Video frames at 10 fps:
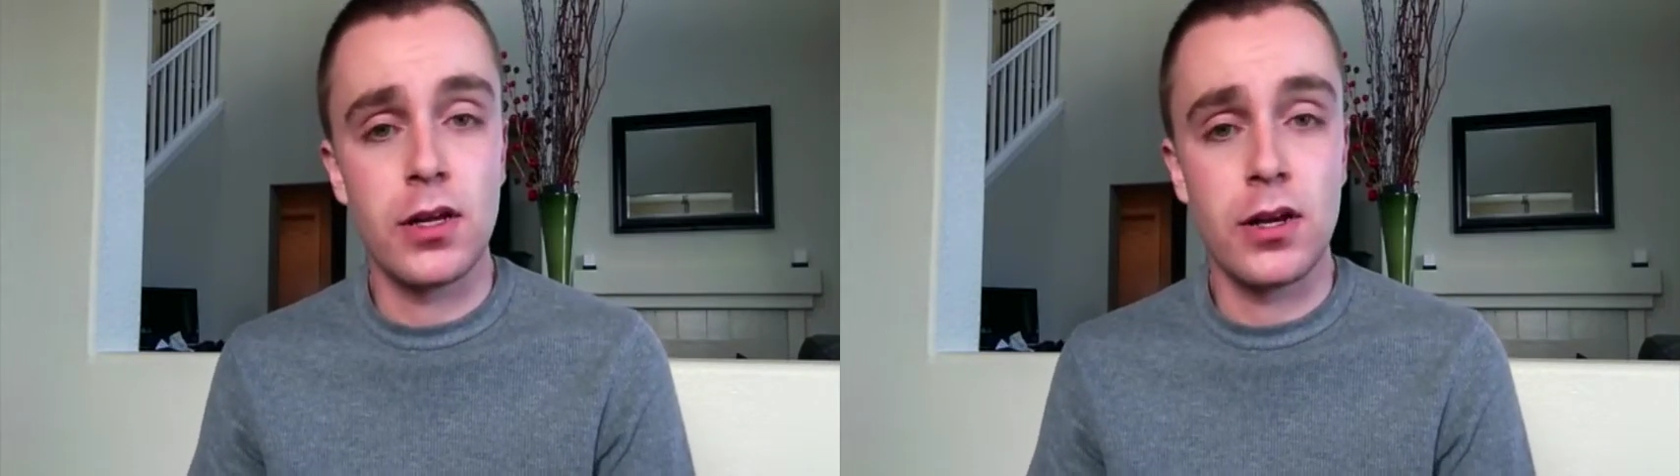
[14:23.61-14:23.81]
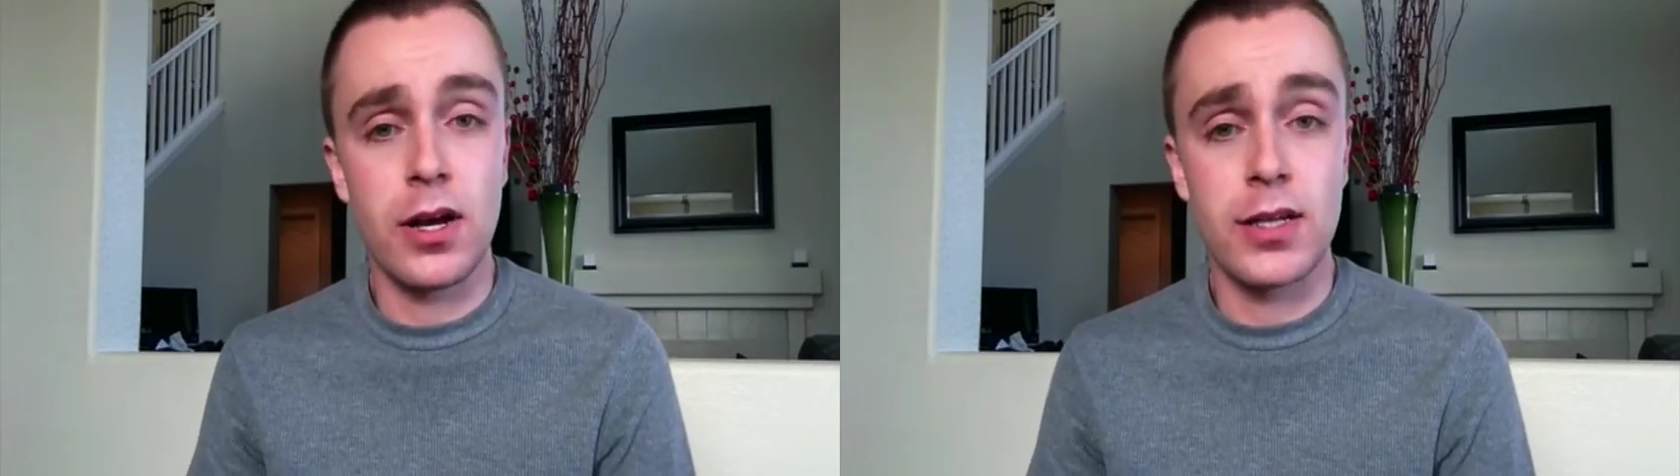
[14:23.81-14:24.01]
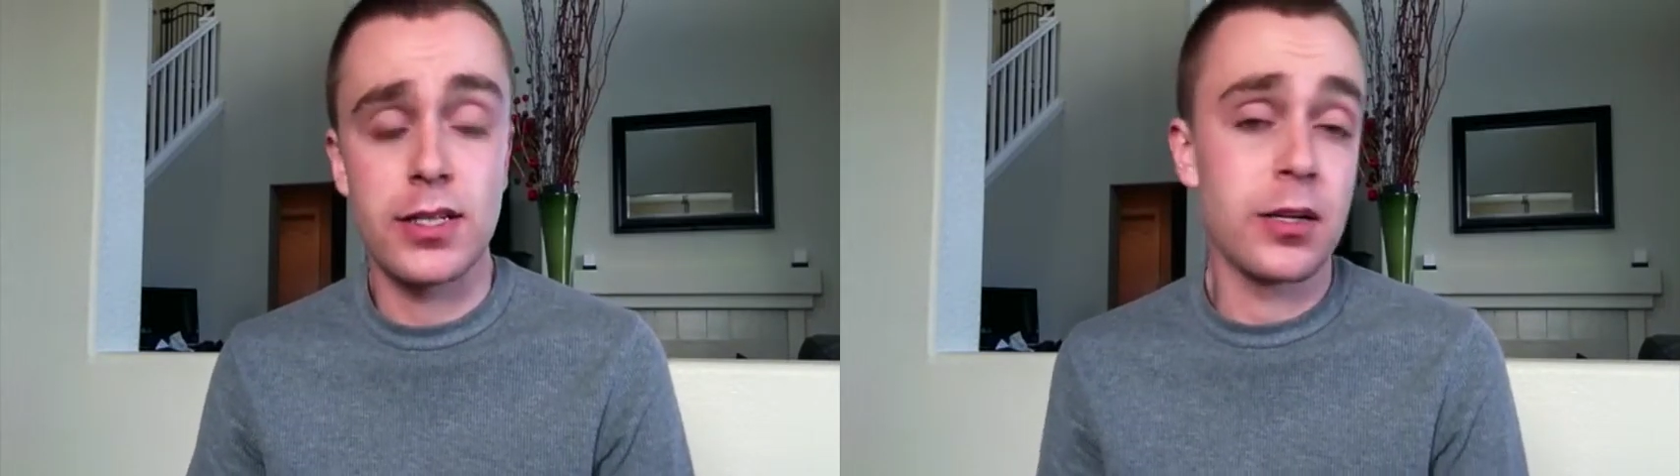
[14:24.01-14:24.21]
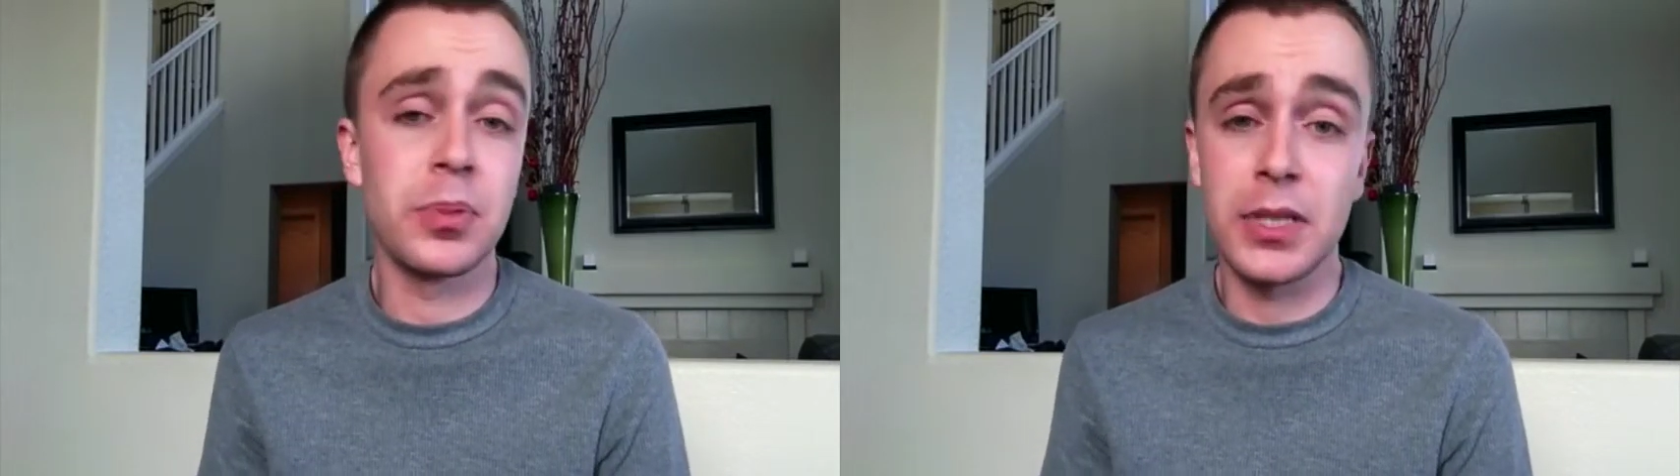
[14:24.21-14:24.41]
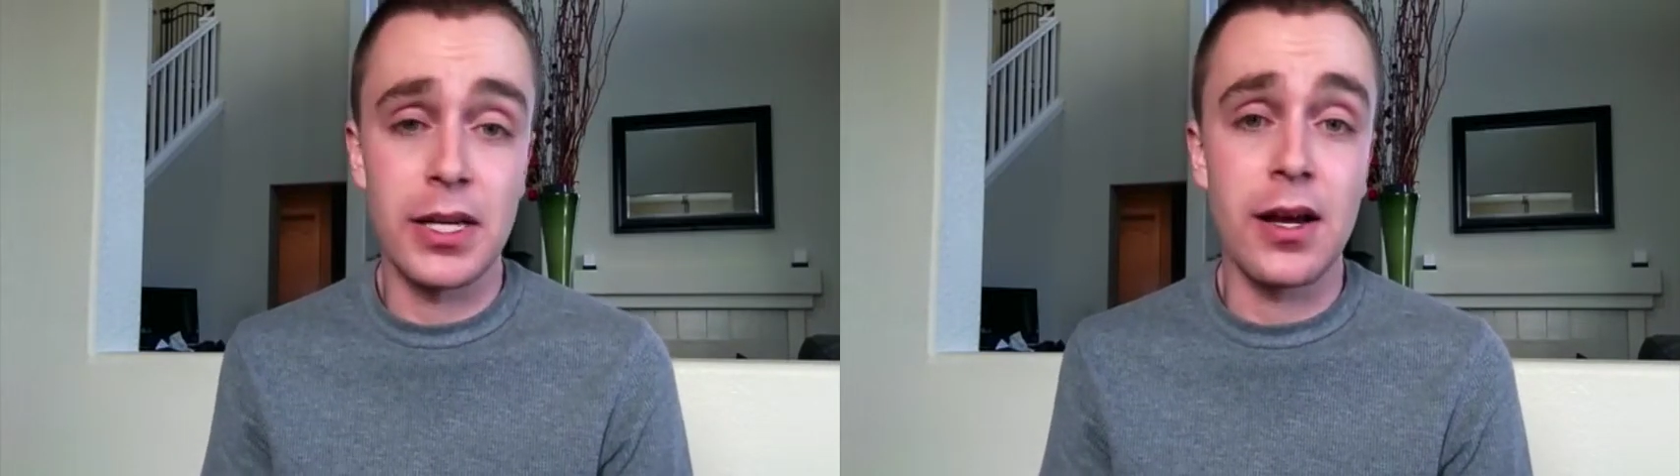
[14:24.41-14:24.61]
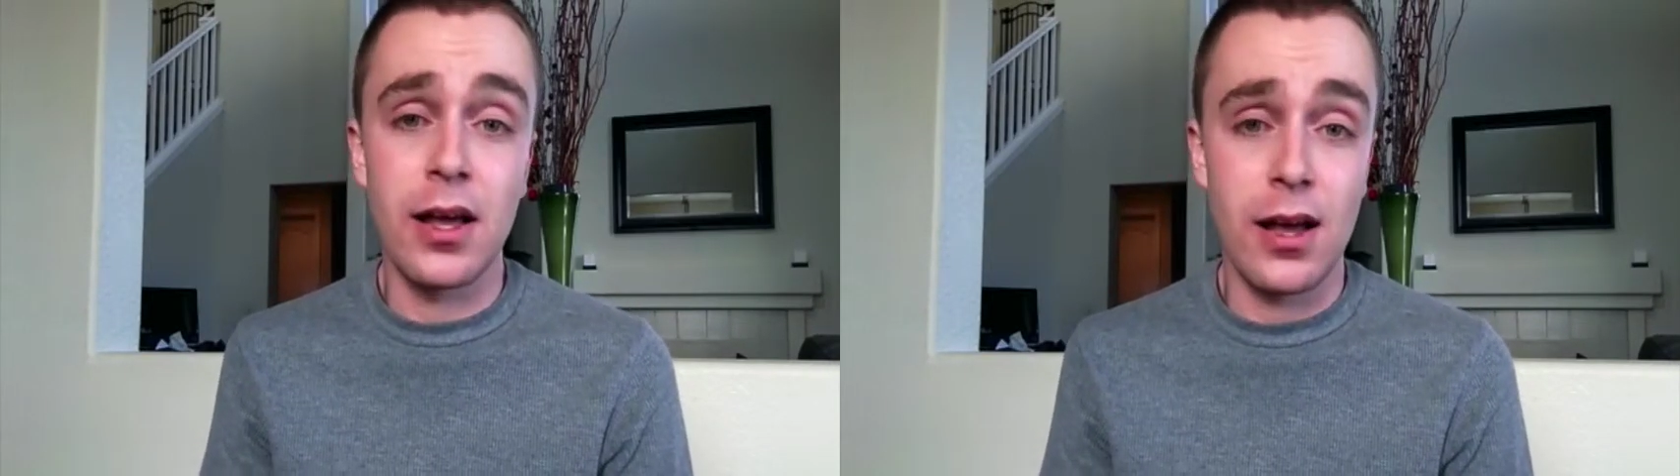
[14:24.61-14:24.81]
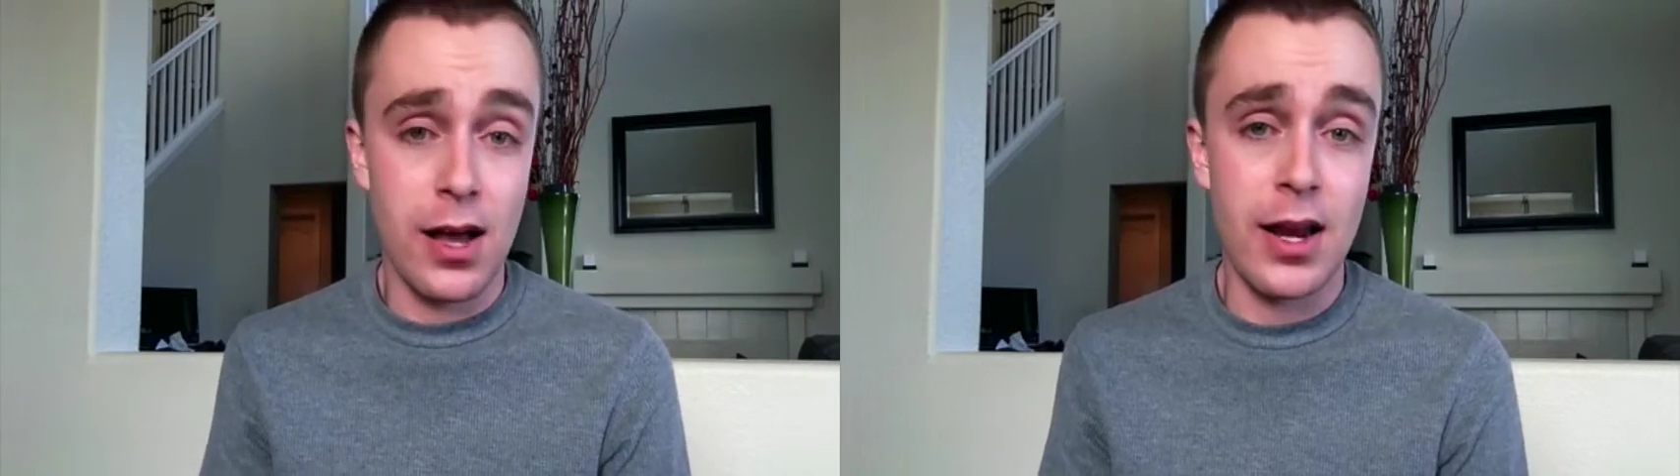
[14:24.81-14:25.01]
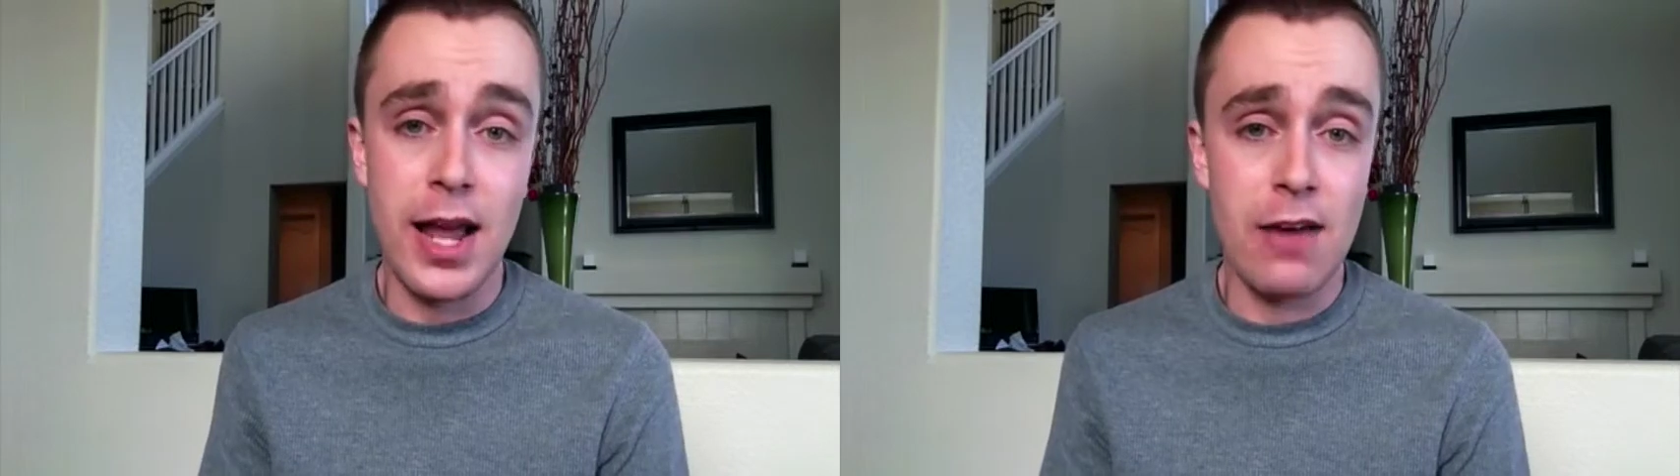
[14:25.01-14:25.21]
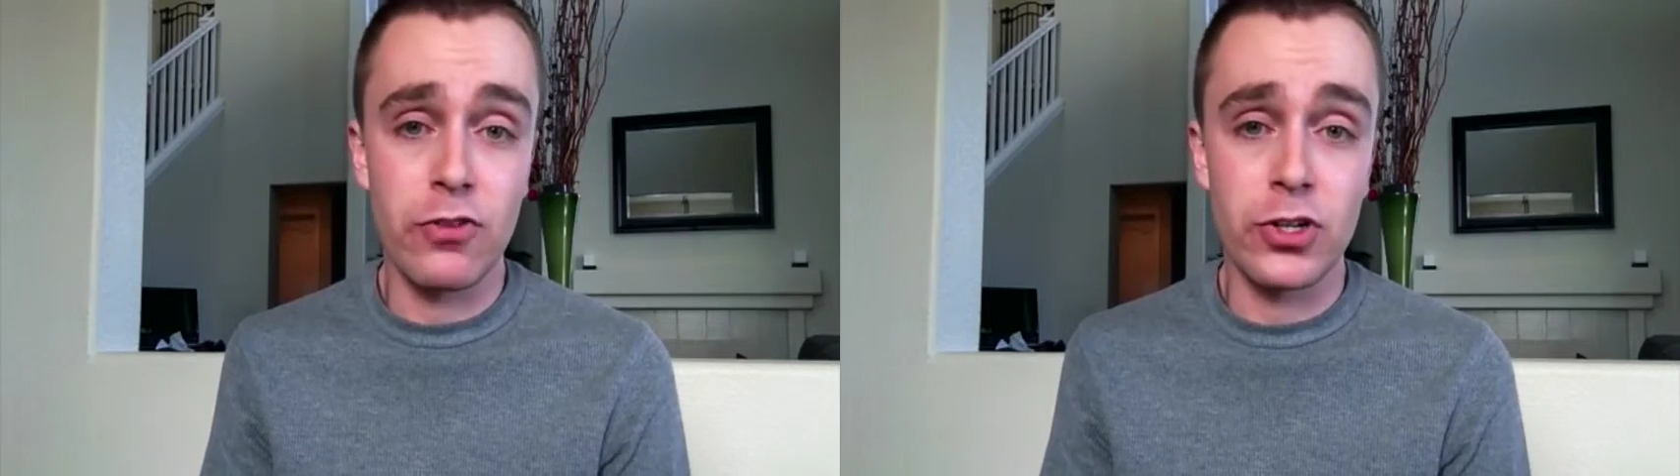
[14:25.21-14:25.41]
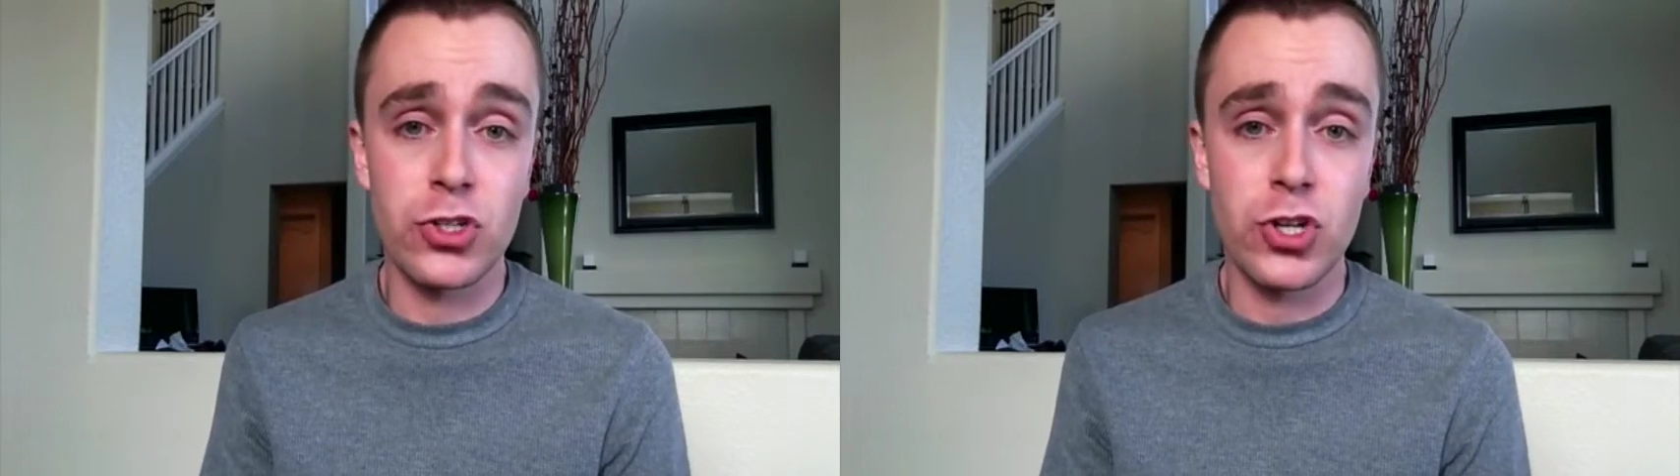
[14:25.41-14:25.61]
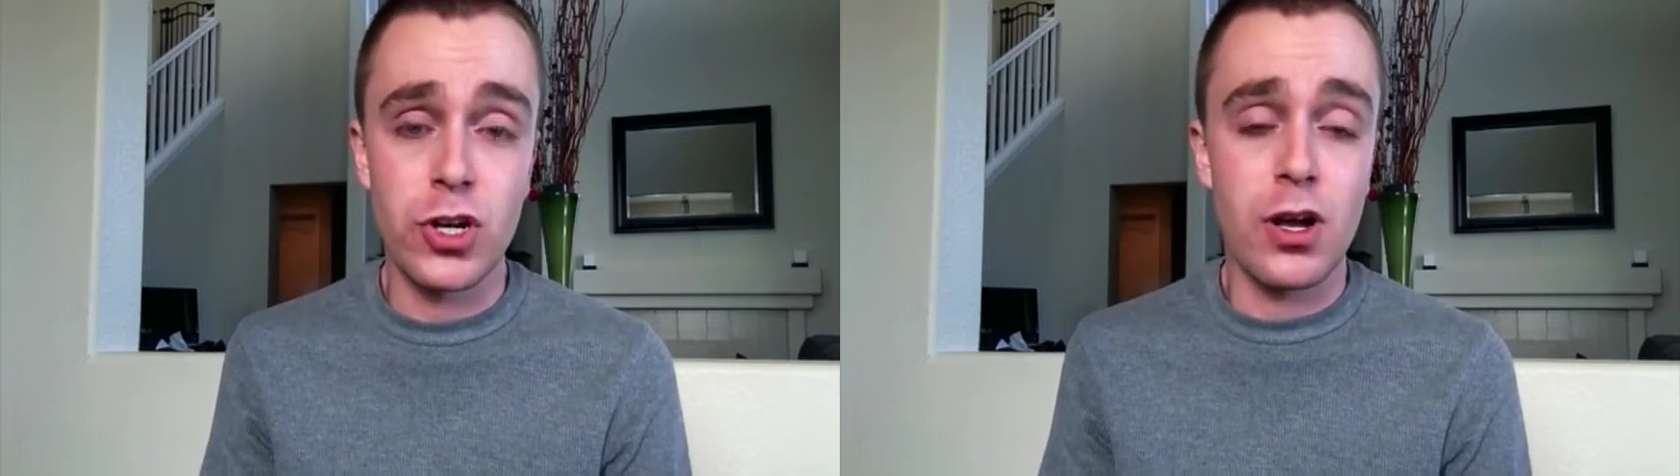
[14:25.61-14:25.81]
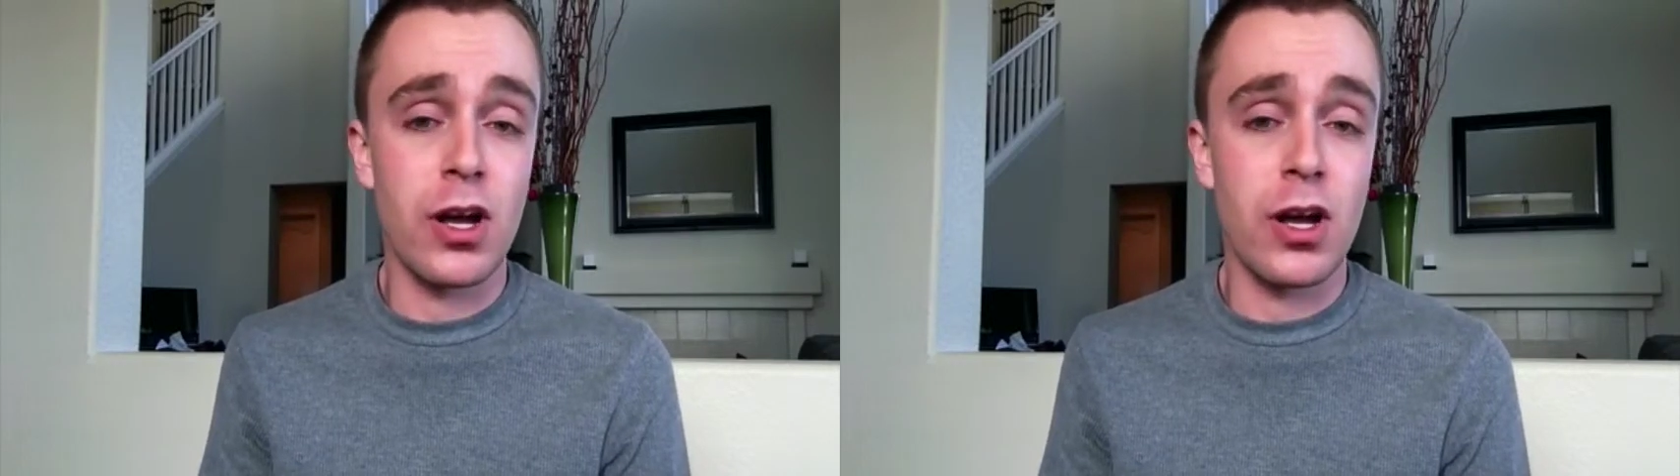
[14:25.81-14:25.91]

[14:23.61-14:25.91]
to complete on average.